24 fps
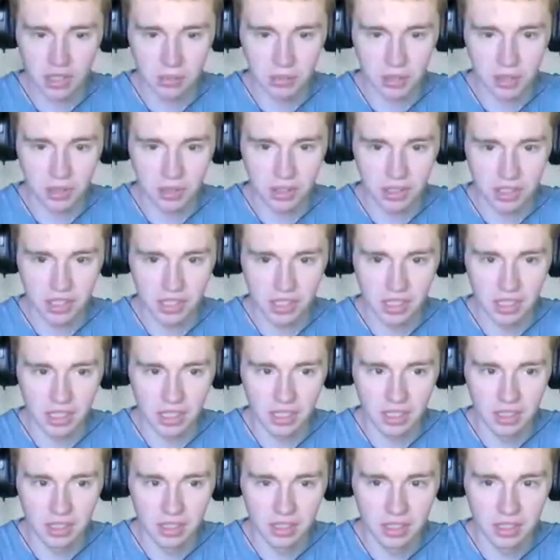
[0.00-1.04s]
we're going to see.
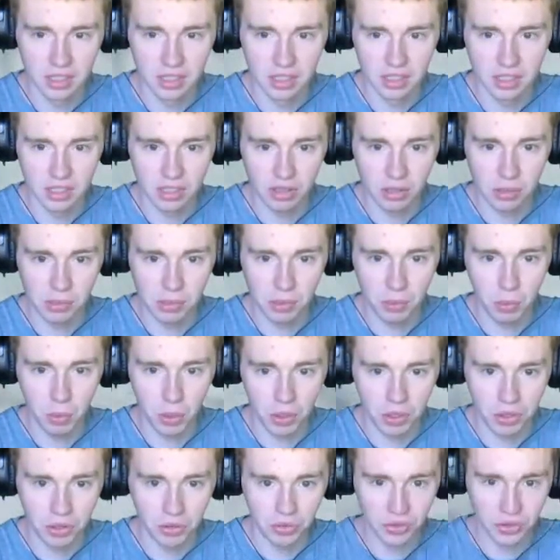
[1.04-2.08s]
It's going to be
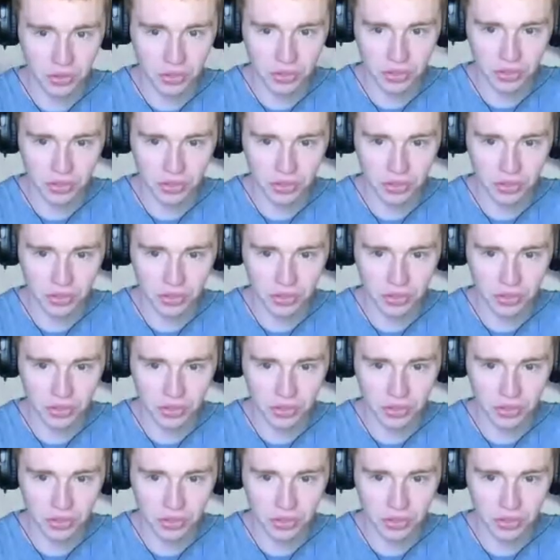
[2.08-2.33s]
wonderful.